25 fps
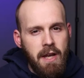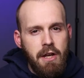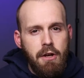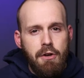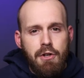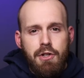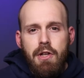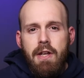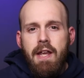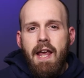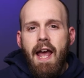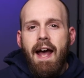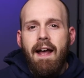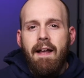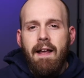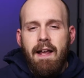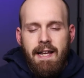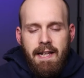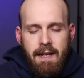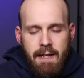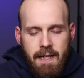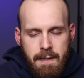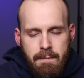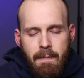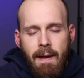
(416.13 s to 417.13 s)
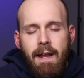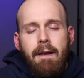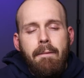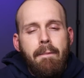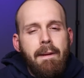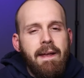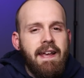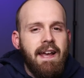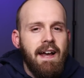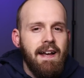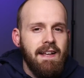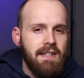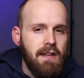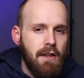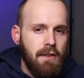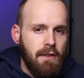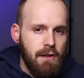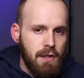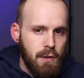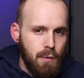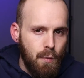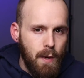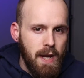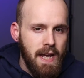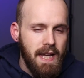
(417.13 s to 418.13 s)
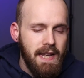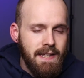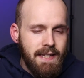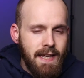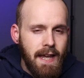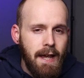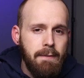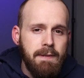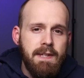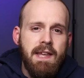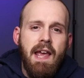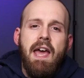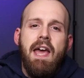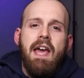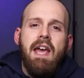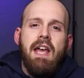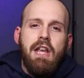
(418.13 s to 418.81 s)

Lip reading: Usually, and it's mainly because of those wingtips,